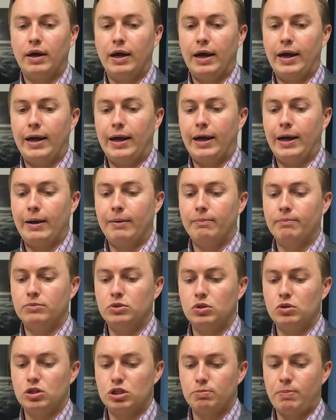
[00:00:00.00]
as
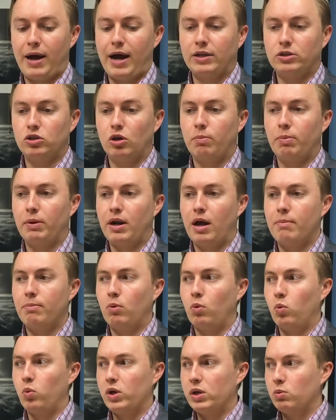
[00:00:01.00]
soon as spots open
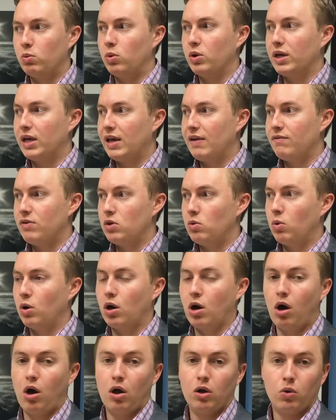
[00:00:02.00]
up, we will give you a
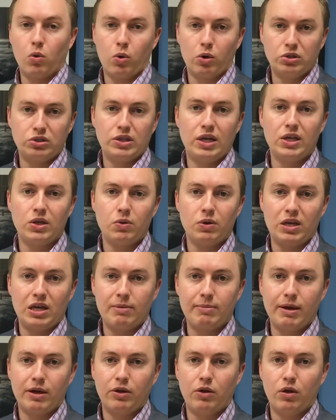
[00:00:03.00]
call or send you an
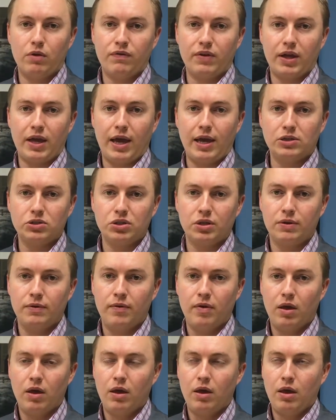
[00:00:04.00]
email notification,
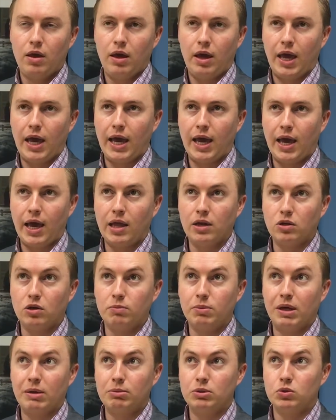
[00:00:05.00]
and you'll
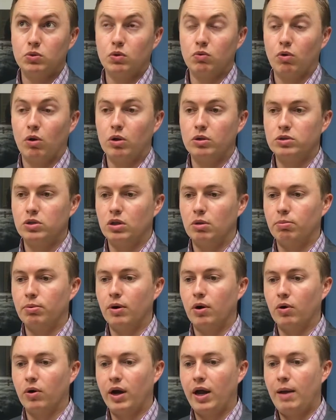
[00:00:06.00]
be able to enroll into the
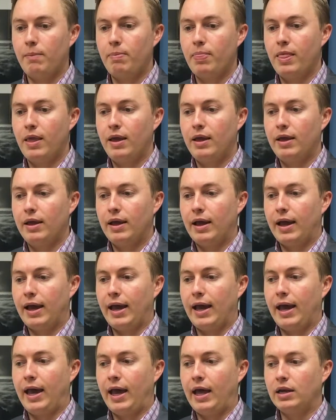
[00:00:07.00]
program.
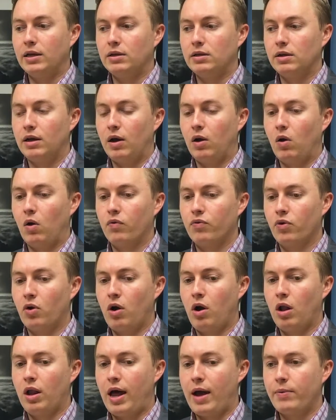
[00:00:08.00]
And
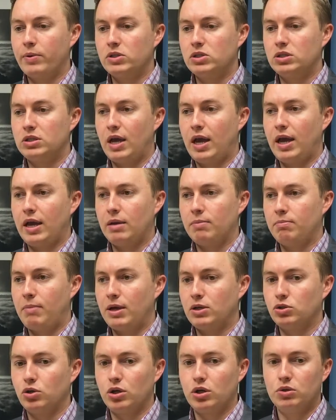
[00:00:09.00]
overall, I would say
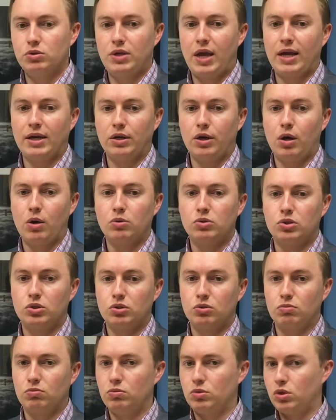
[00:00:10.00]
make sure you take
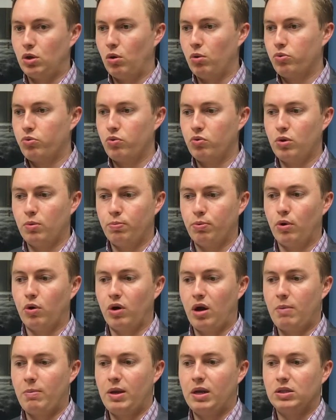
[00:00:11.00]
notes, go through the
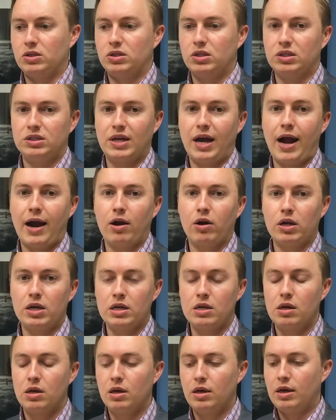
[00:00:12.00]
program in its
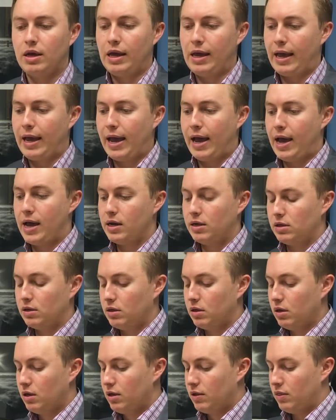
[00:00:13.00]
entirety.
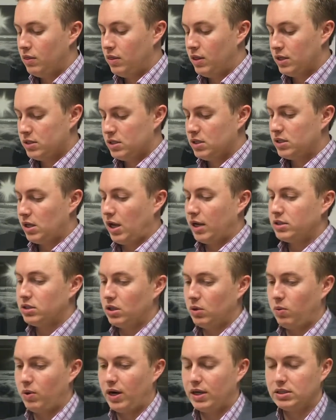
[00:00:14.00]
And this is
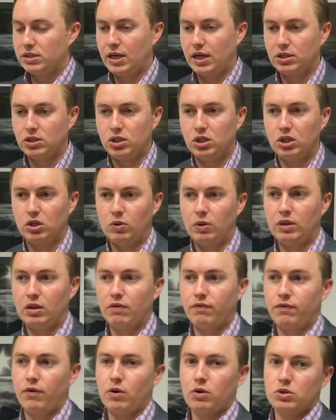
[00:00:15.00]
actually what I say too in
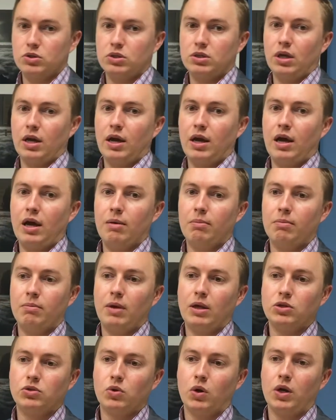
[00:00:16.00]
the first
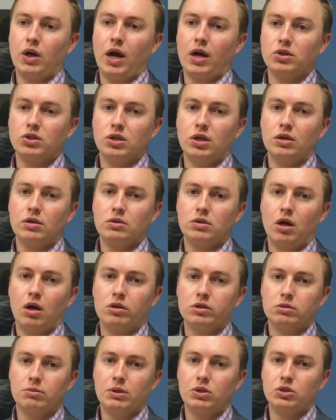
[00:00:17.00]
introduction to
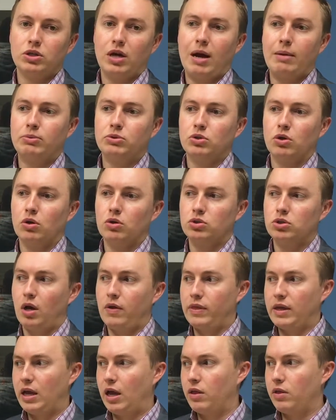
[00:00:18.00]
Ultimate Job Search
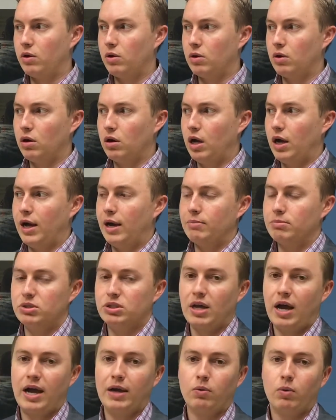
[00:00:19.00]
on the other
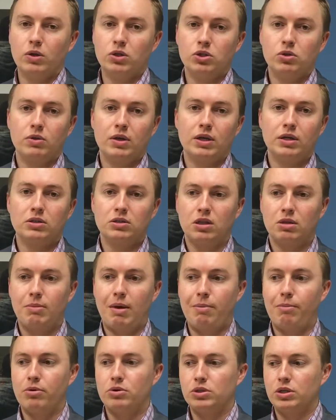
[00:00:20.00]
side once you get into the
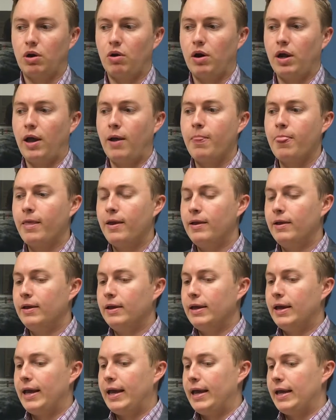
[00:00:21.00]
members area,
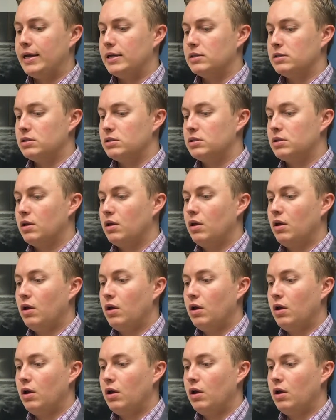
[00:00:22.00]
is